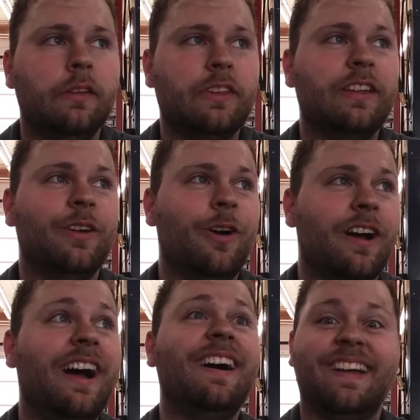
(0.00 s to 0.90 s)
getting
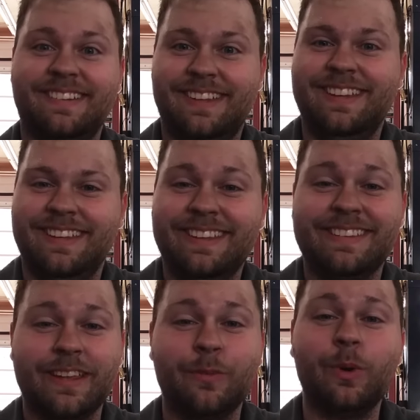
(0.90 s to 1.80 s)
hot. It's
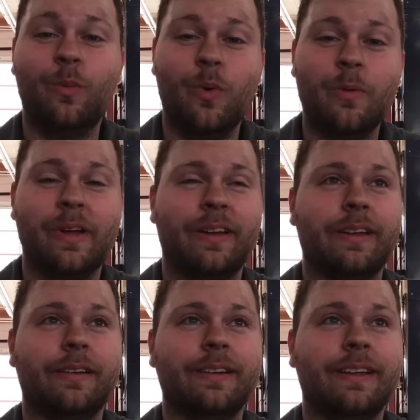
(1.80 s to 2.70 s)
getting real warm out
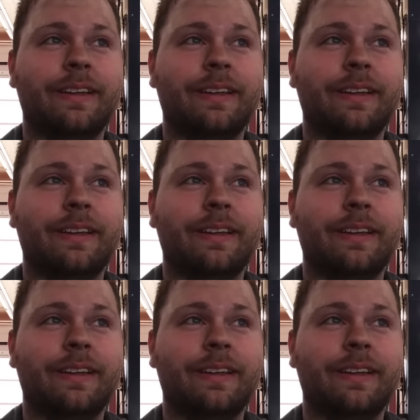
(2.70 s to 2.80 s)
here, and